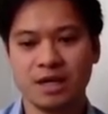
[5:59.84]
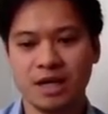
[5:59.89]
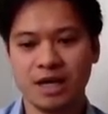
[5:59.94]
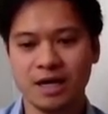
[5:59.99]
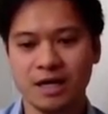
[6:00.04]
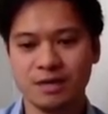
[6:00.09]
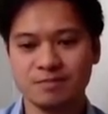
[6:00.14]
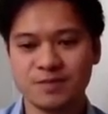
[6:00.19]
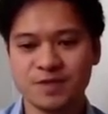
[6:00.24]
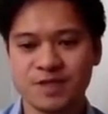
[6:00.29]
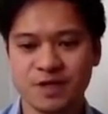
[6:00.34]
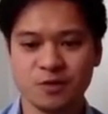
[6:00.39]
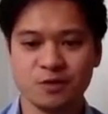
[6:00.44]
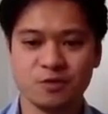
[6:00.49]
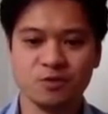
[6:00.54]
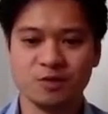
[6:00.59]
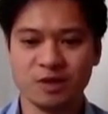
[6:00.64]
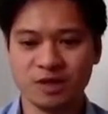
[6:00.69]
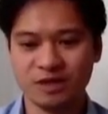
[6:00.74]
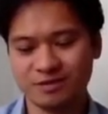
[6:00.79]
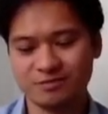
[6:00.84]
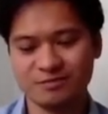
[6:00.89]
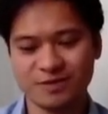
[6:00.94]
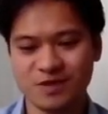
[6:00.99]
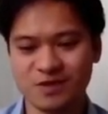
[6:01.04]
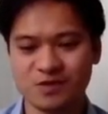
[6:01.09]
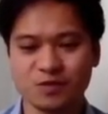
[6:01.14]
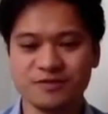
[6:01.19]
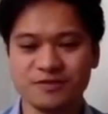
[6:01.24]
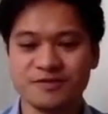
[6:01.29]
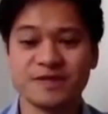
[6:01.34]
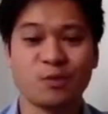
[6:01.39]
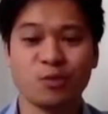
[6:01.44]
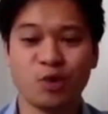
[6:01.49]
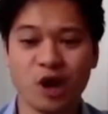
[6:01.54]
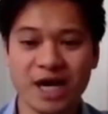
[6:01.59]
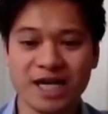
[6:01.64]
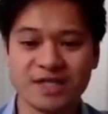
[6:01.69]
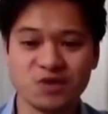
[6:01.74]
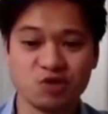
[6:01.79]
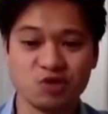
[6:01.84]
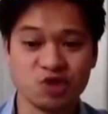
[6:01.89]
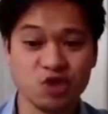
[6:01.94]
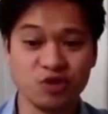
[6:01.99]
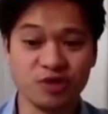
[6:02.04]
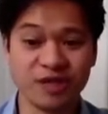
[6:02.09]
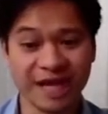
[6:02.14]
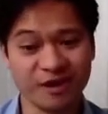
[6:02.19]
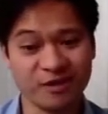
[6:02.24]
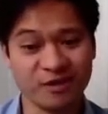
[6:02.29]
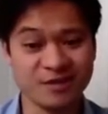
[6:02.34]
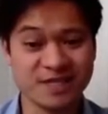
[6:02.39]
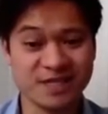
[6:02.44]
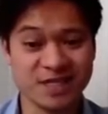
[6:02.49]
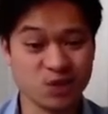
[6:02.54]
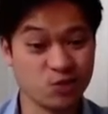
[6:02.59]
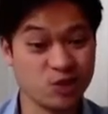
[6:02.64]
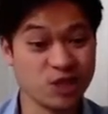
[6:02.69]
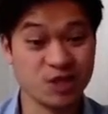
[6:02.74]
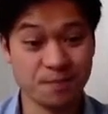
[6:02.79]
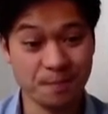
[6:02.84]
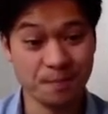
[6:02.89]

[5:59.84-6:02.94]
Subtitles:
To sort of summarize, you get answers which are